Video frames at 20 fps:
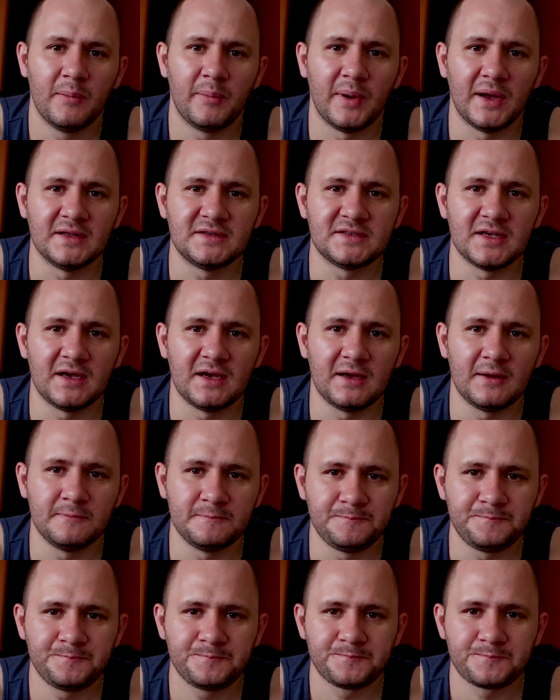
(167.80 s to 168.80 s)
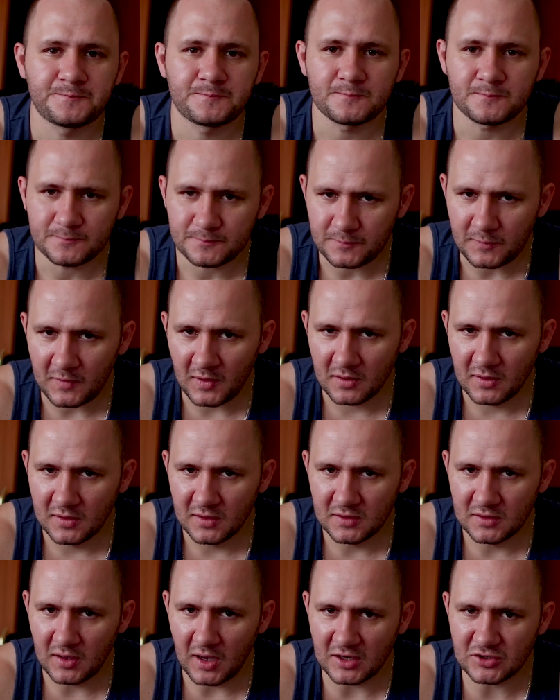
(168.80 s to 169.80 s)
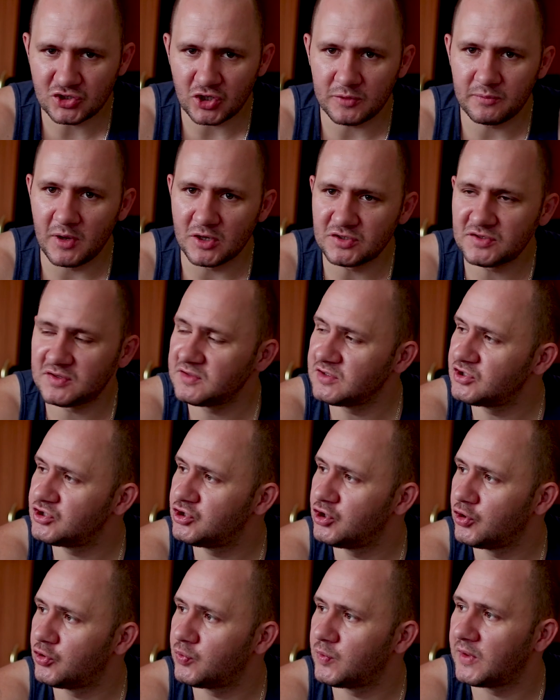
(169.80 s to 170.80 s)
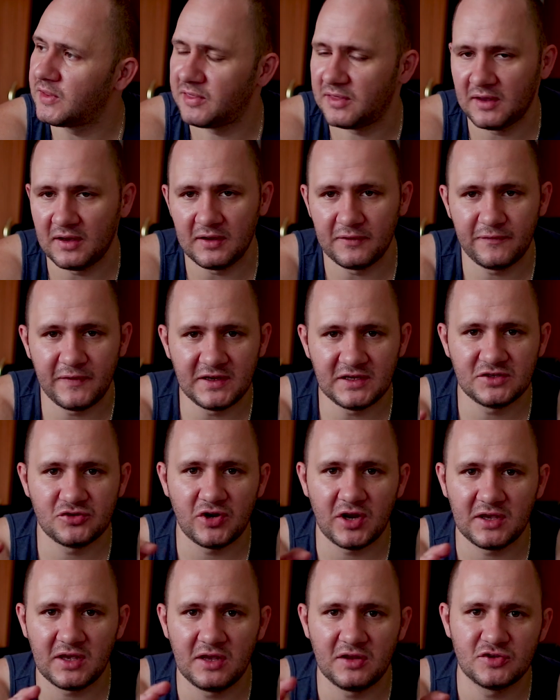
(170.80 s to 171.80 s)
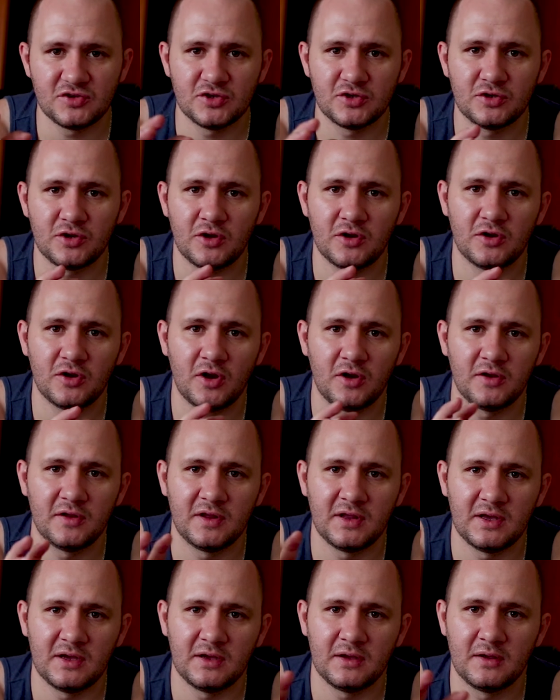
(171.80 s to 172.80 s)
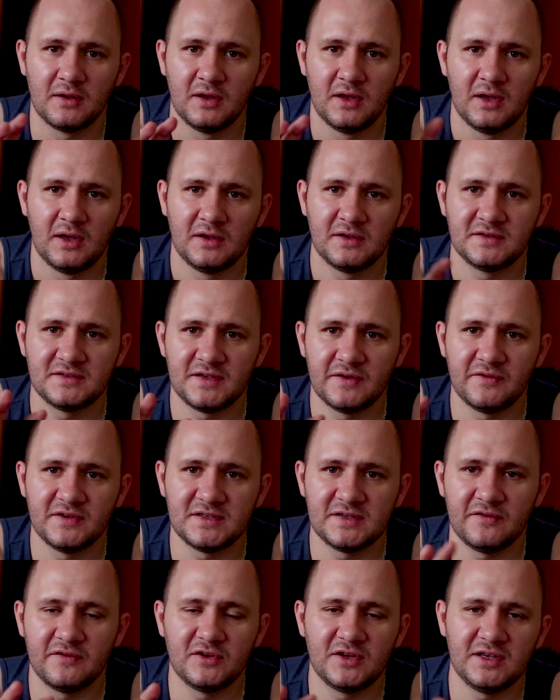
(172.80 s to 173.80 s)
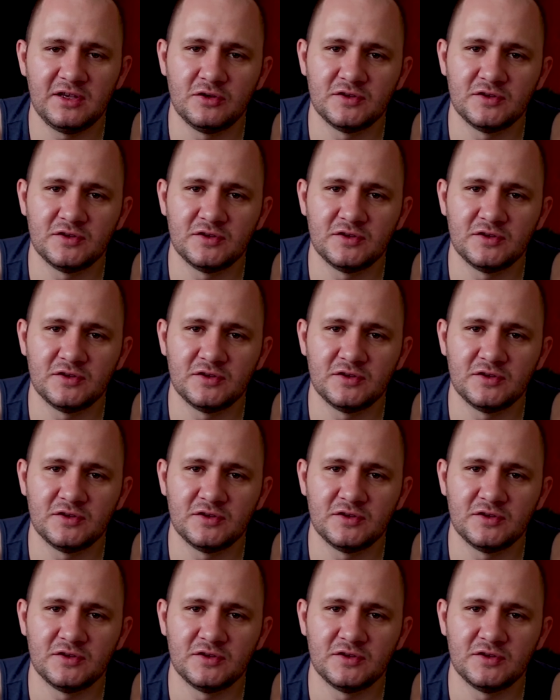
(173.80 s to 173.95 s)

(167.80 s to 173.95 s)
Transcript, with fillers: But um, I shot most of the shoot with uh, face tracking turned on on the 77D